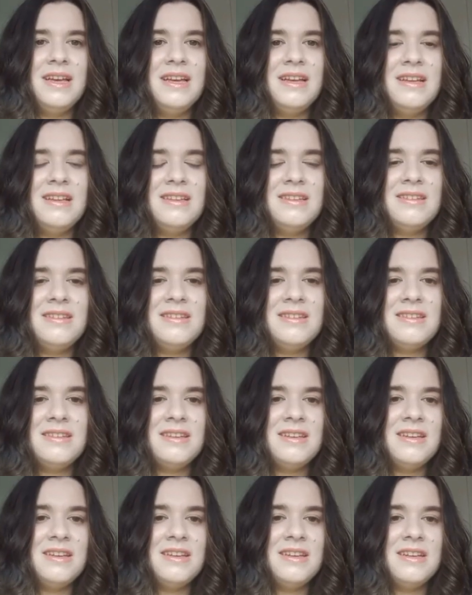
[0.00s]
it's
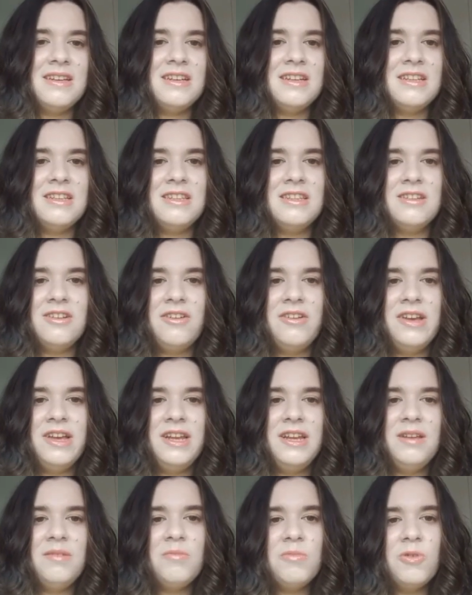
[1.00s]
not
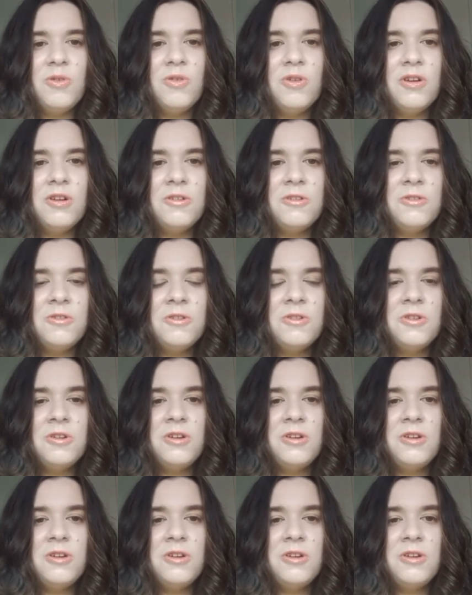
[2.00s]
anymore.